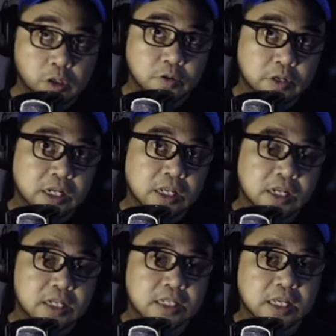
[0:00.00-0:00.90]
already in
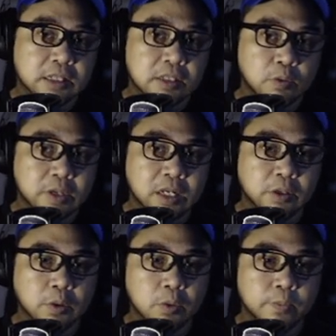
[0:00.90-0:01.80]
his kit a while
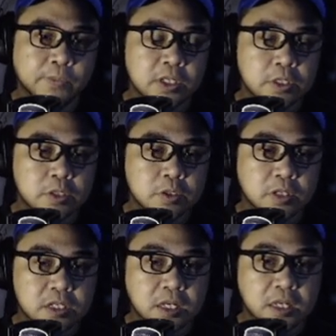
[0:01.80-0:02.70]
ago. So
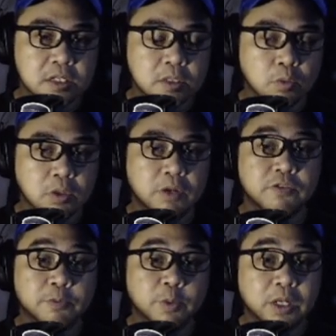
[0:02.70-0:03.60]
this is the one
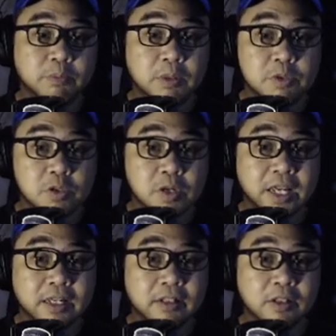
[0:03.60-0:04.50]
for preemptive
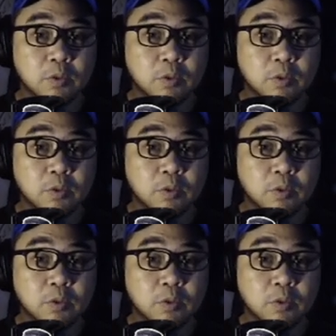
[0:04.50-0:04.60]
strike, the